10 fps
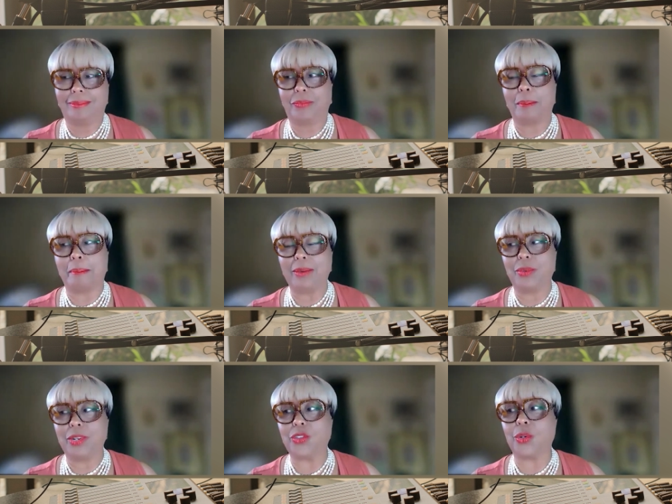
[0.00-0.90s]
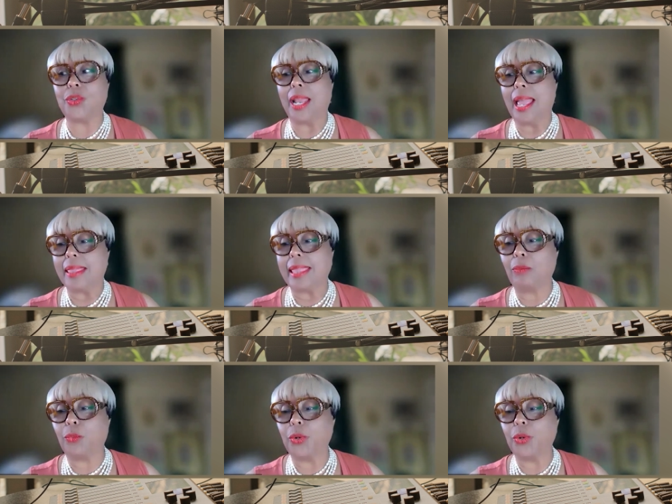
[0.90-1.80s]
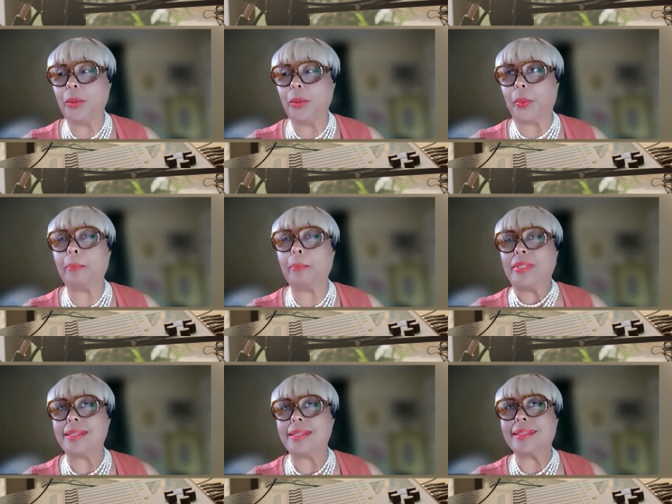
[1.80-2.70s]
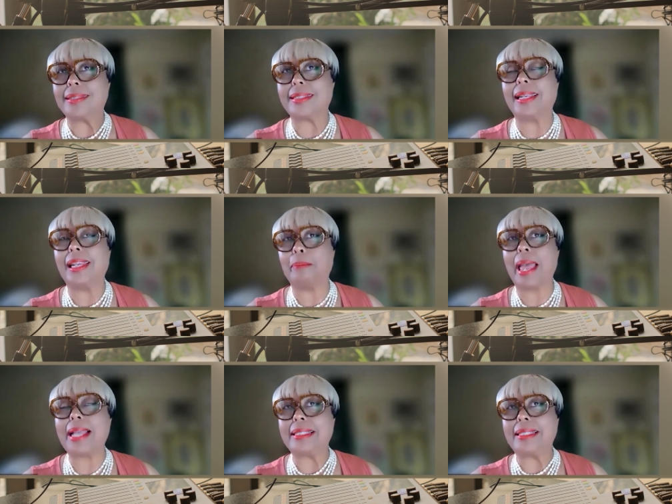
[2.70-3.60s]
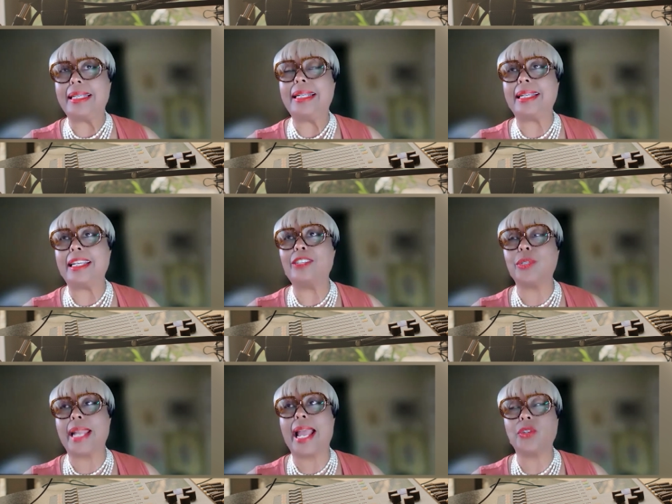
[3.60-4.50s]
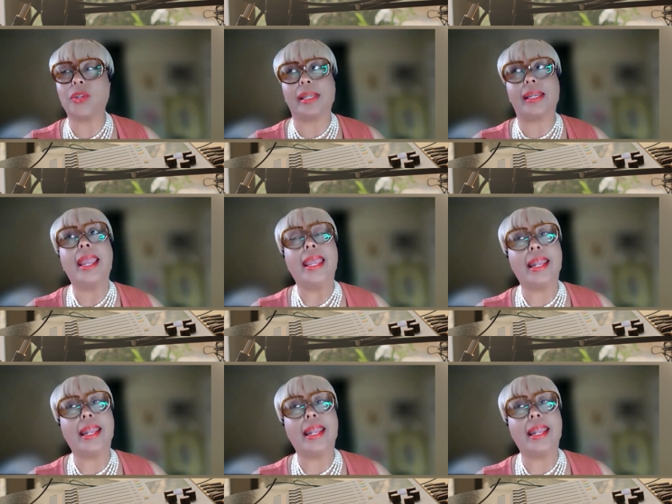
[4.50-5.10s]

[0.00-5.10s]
from my research that really represents the city of Pasadena internationally.